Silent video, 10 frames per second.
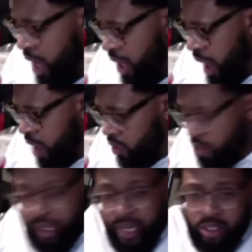I don't know what
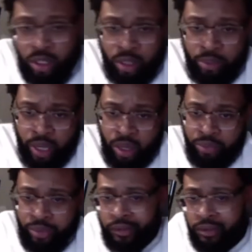that's all about,
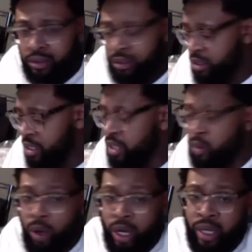but you need to
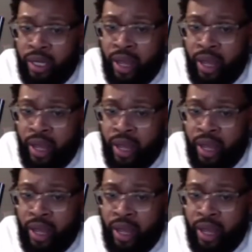work on that